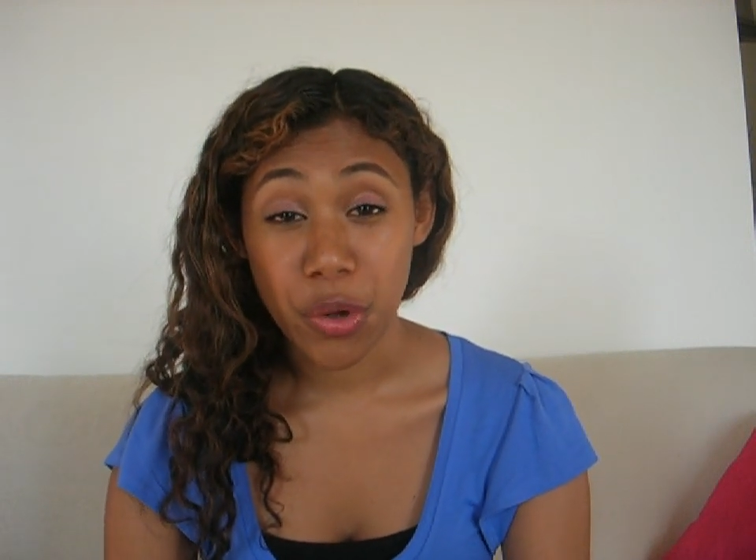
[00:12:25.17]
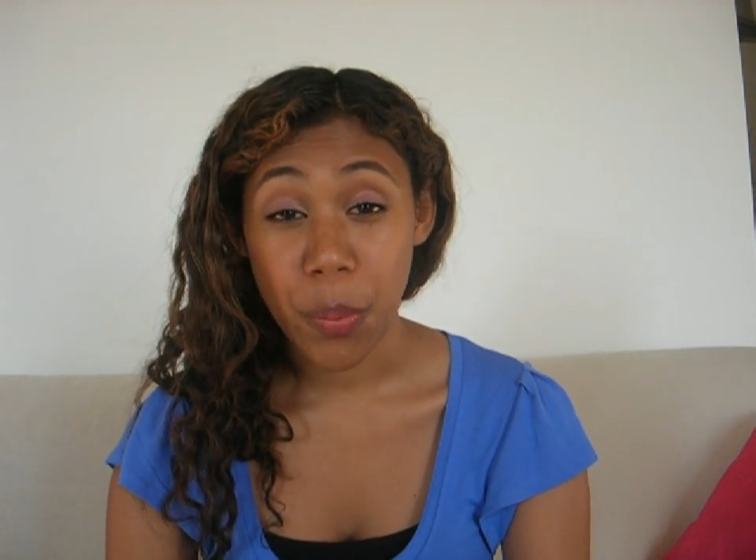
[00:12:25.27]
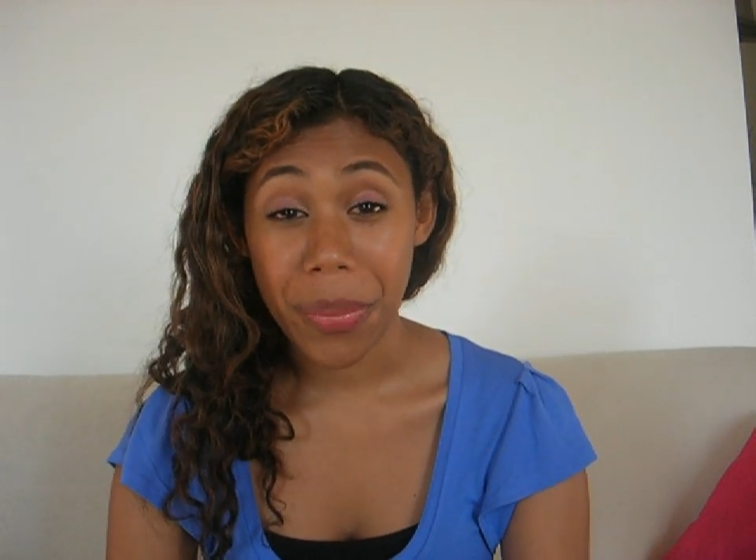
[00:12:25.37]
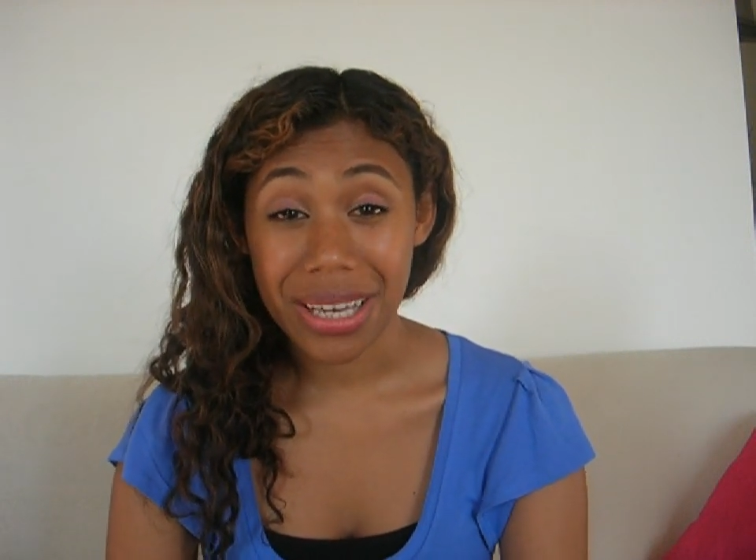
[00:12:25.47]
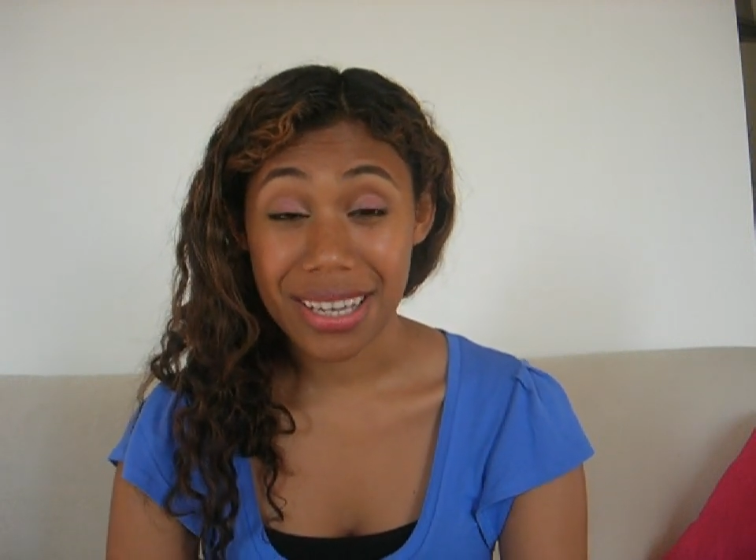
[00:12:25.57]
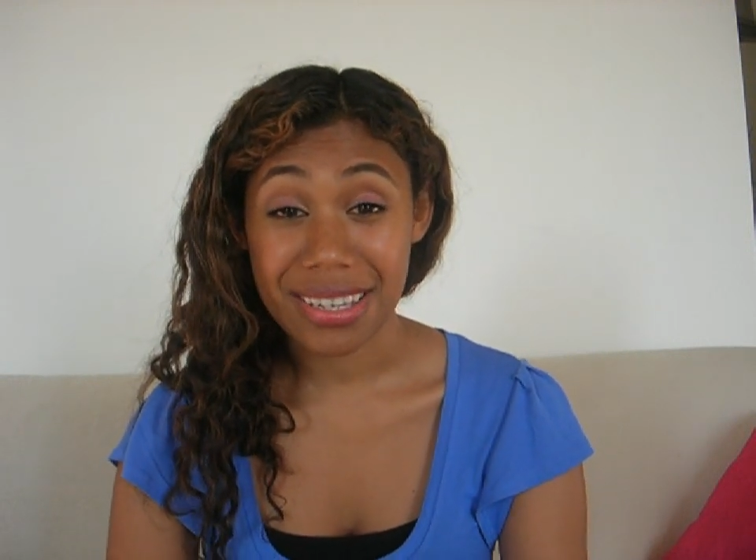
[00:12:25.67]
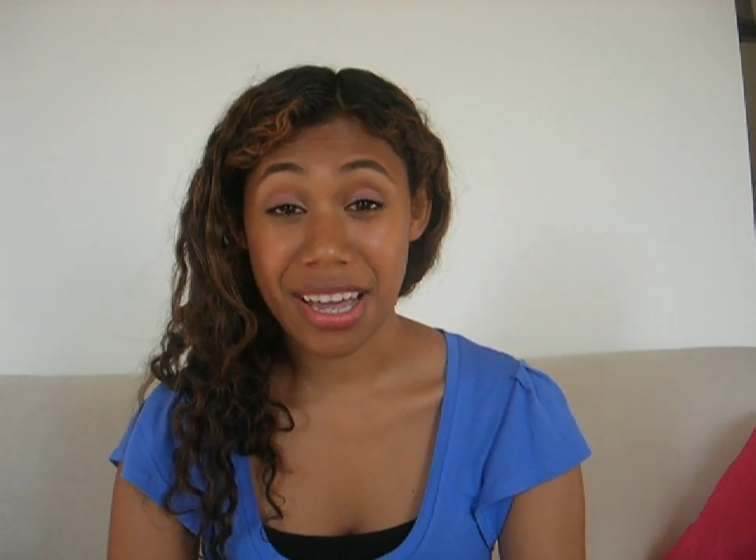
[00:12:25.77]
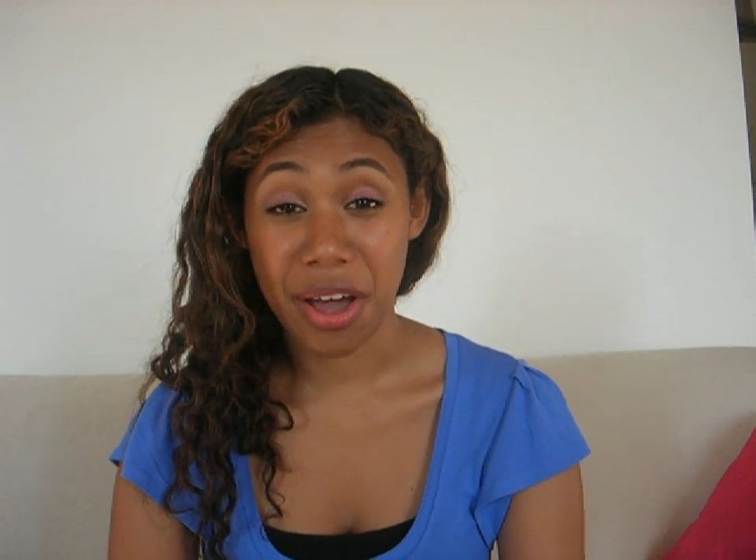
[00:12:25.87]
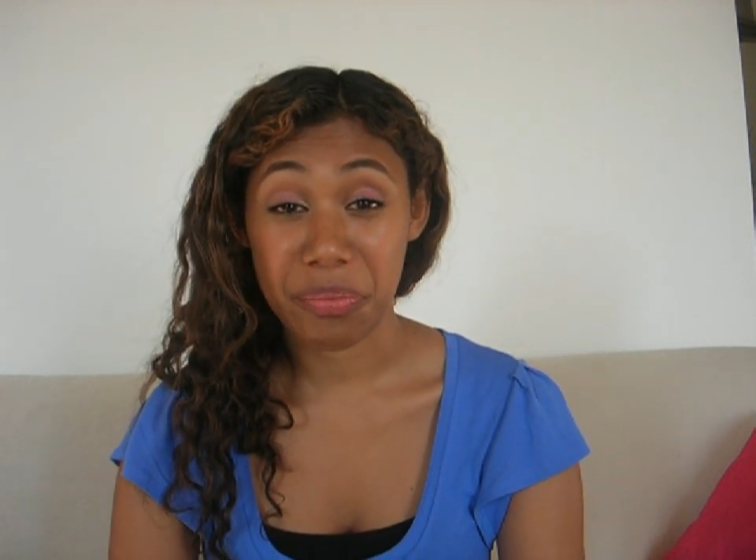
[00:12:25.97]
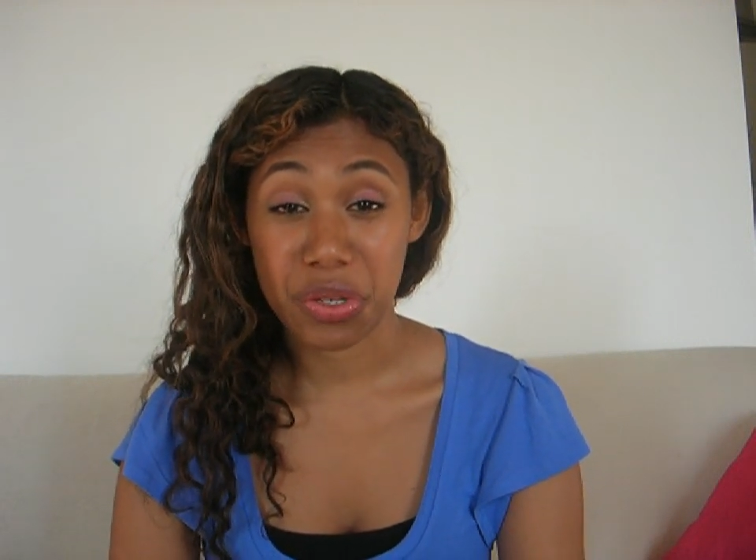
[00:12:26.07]
you know, beggars
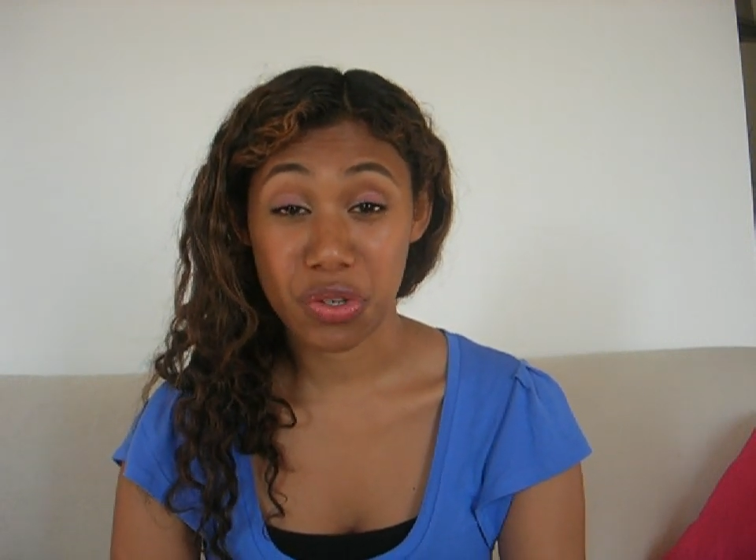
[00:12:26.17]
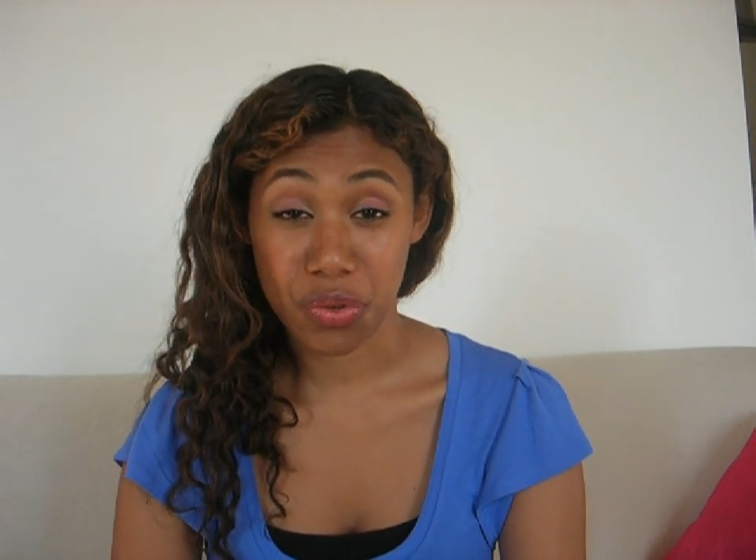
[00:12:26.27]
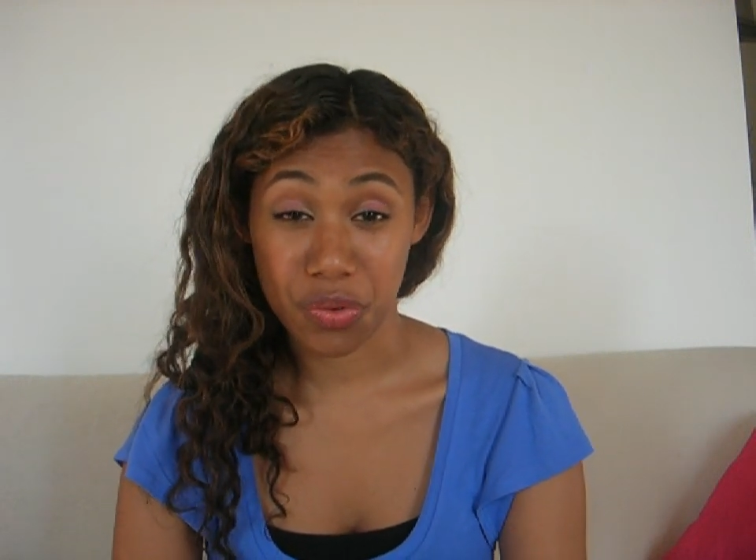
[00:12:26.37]
can't be